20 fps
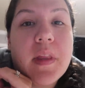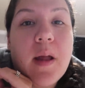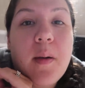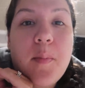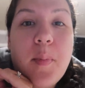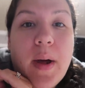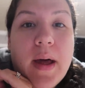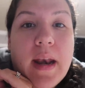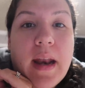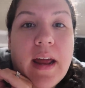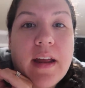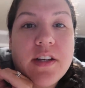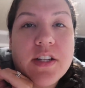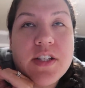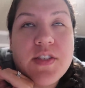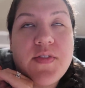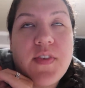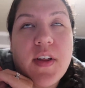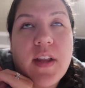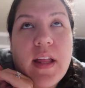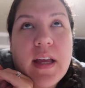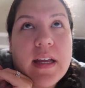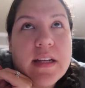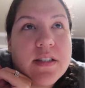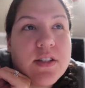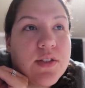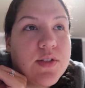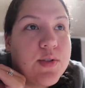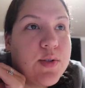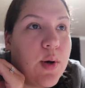but I just feel like
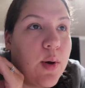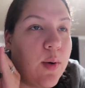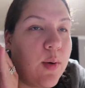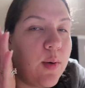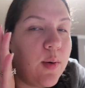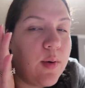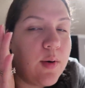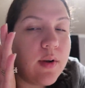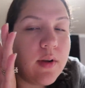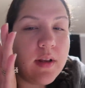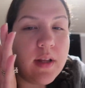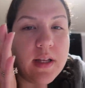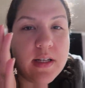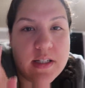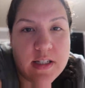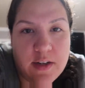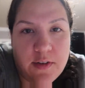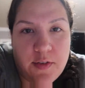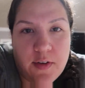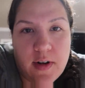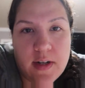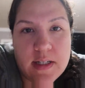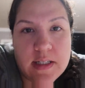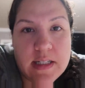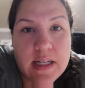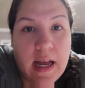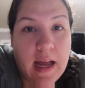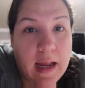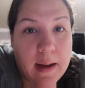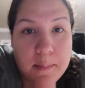it's a totally
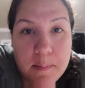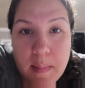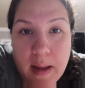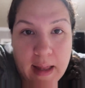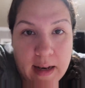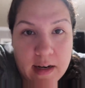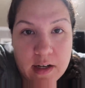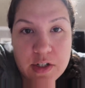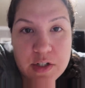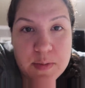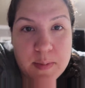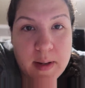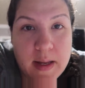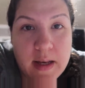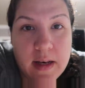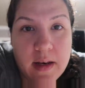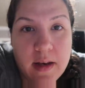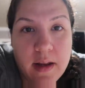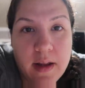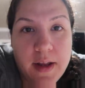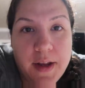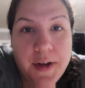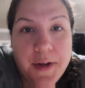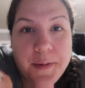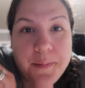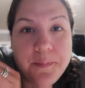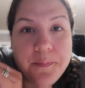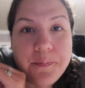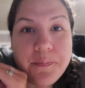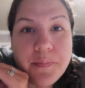different time management
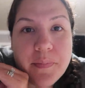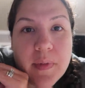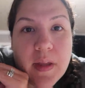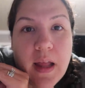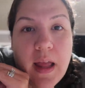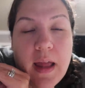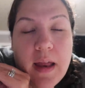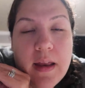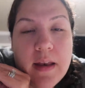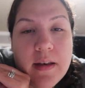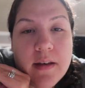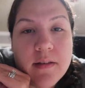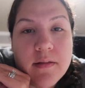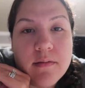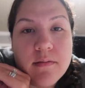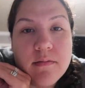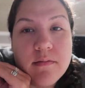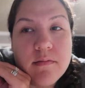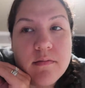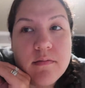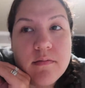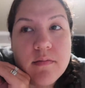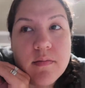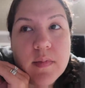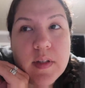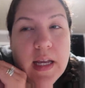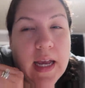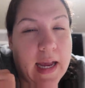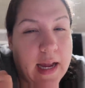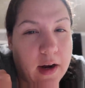and
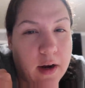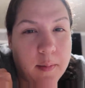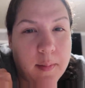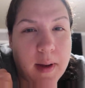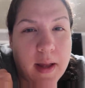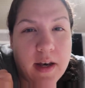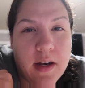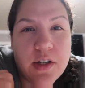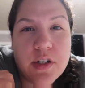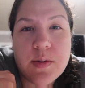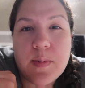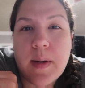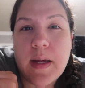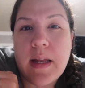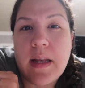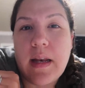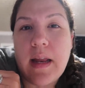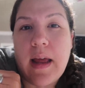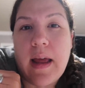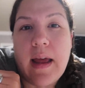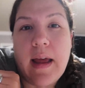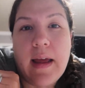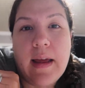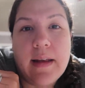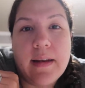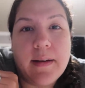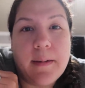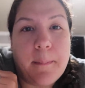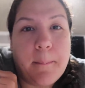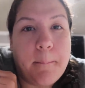care management,
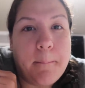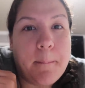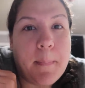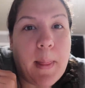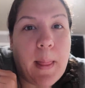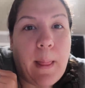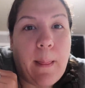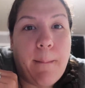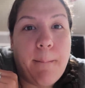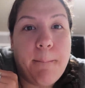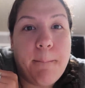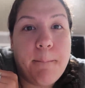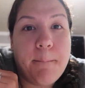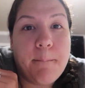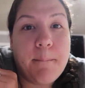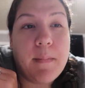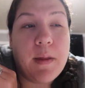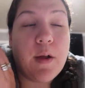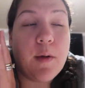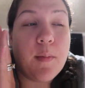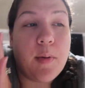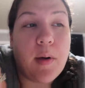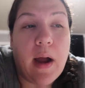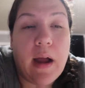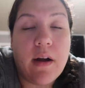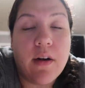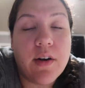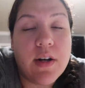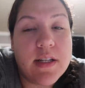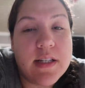and your
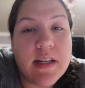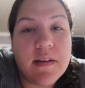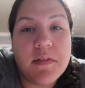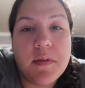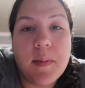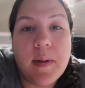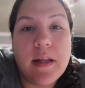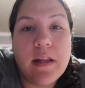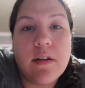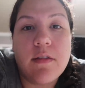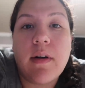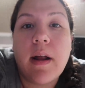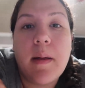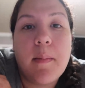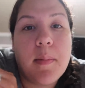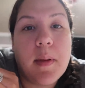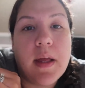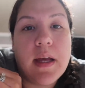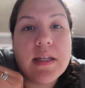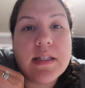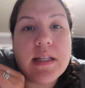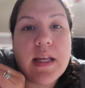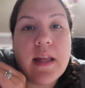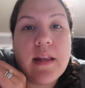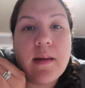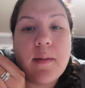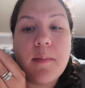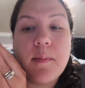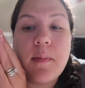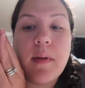priorities have to be in the right place,
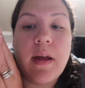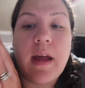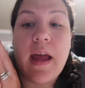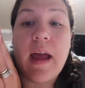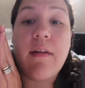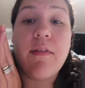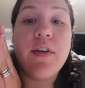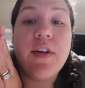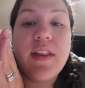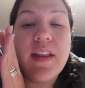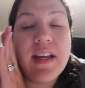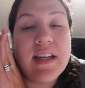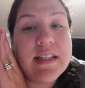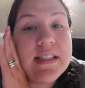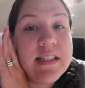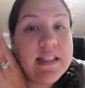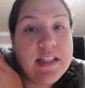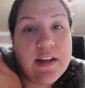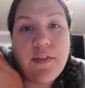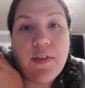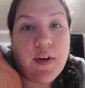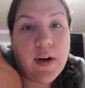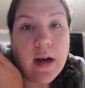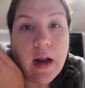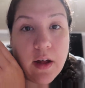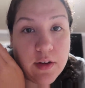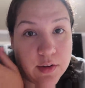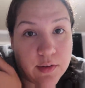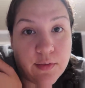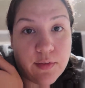and everything is
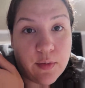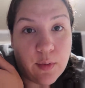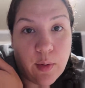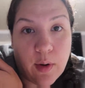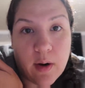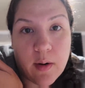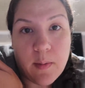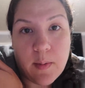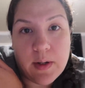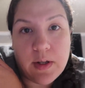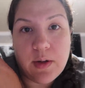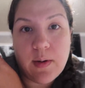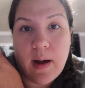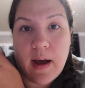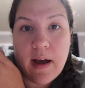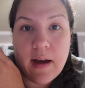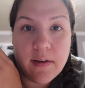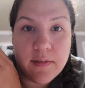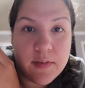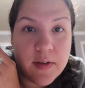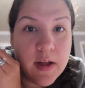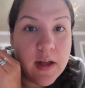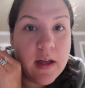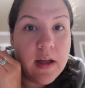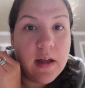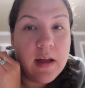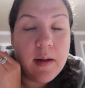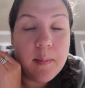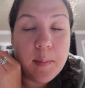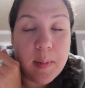different on the floor when you have
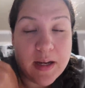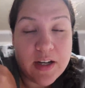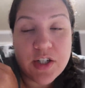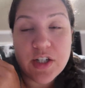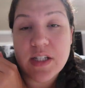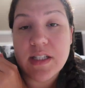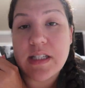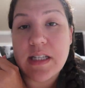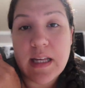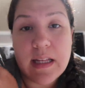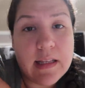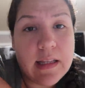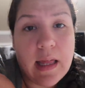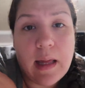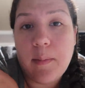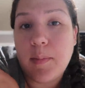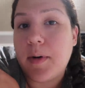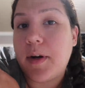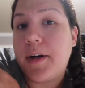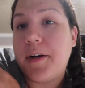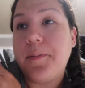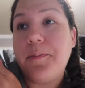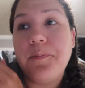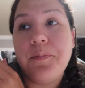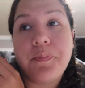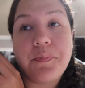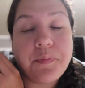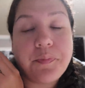patients in labor